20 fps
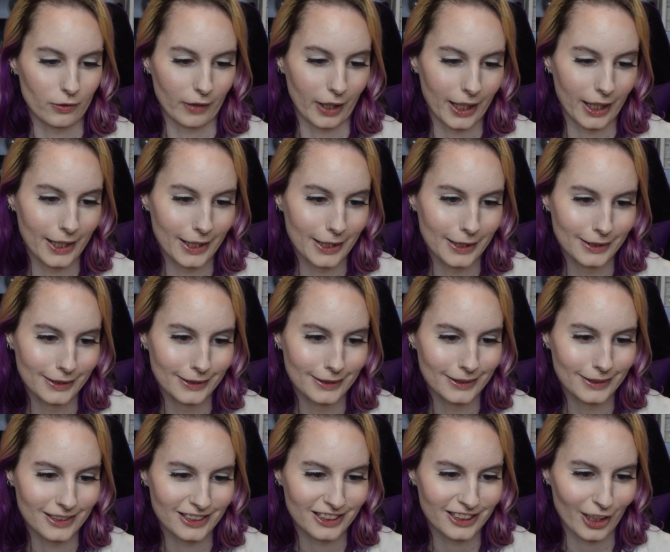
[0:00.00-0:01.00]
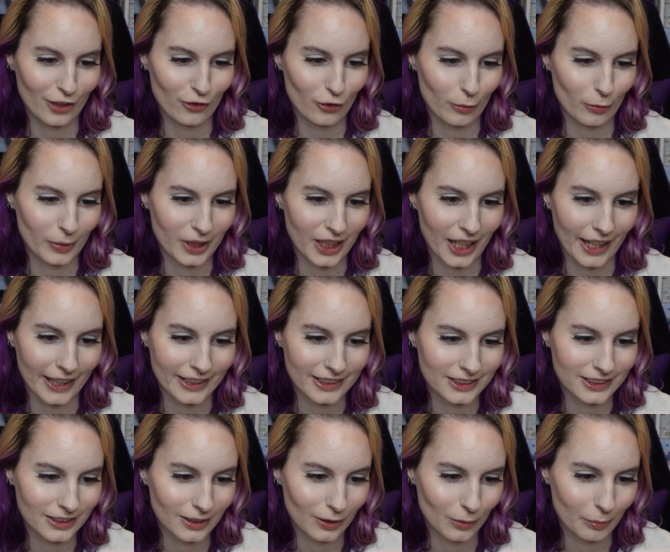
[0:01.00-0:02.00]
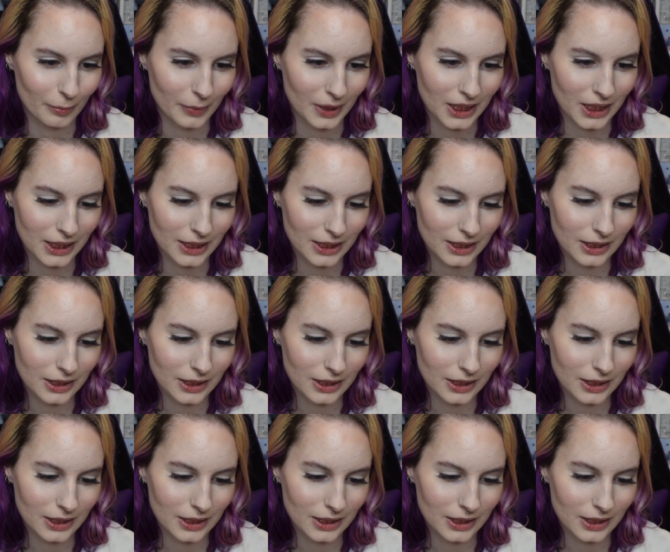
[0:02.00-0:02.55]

read, aside from the answer bit.